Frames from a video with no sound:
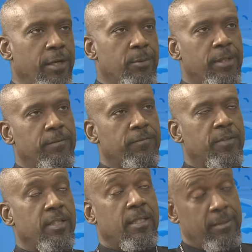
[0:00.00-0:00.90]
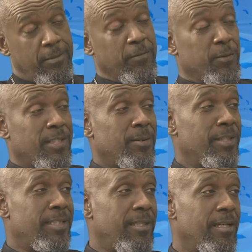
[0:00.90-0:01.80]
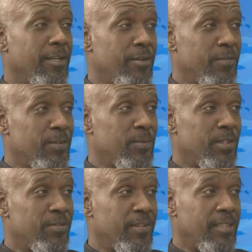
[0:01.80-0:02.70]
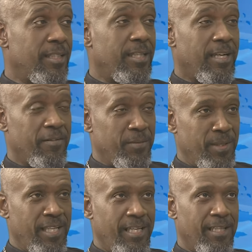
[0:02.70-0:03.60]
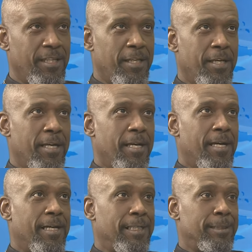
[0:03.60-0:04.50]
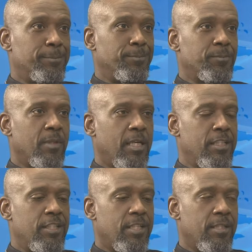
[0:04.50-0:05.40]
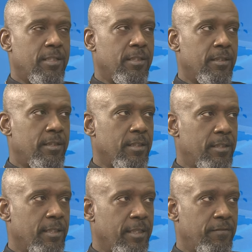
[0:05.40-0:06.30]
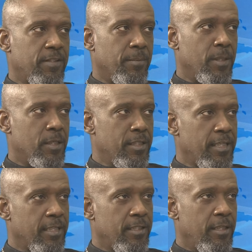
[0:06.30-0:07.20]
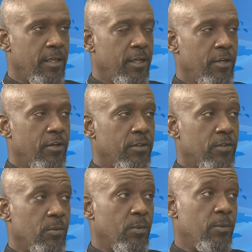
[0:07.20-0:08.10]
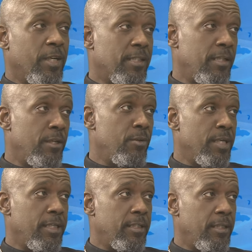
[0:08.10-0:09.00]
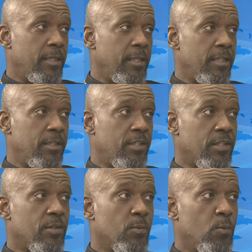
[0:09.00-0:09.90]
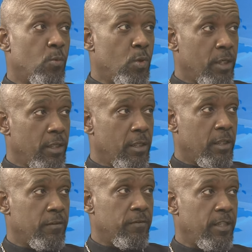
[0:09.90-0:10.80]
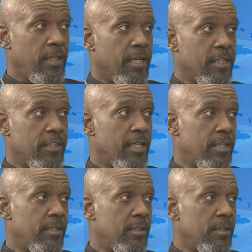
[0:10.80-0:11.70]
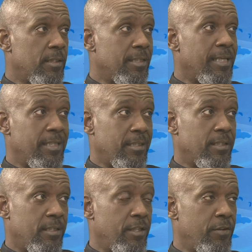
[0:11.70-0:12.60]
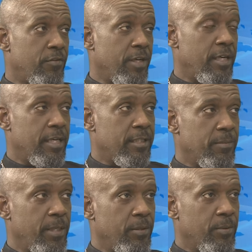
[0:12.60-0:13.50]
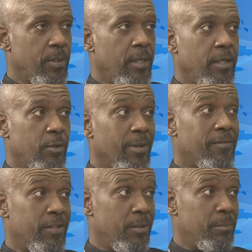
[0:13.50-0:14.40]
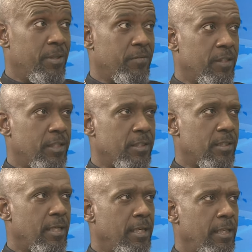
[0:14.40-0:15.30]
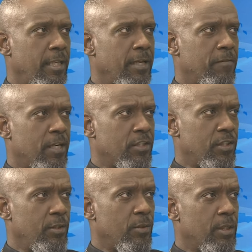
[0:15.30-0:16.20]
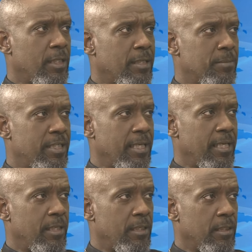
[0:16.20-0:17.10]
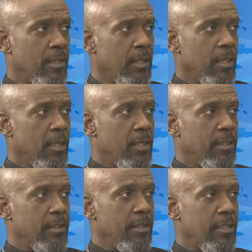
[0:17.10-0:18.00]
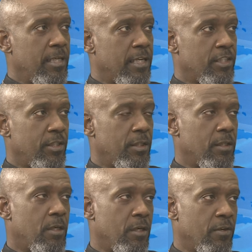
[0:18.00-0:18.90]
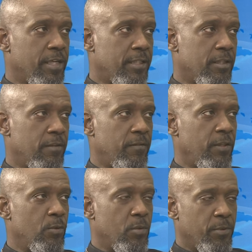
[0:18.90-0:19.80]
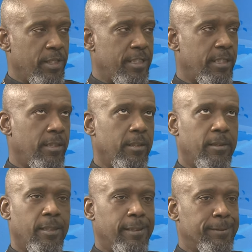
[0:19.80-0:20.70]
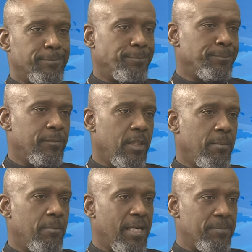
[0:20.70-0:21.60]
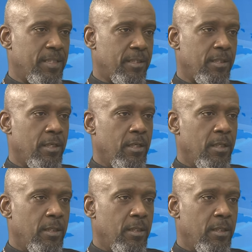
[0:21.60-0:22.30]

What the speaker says: All right. Well, first, of course, I want to say thank you ever so much for having me here. And just to give some context, so West Indian United is just one of the archdioceses that exist in Trinidad and Tobago. You have a number of others, and they have actually all come together under the National Congress of Incorporated Baptist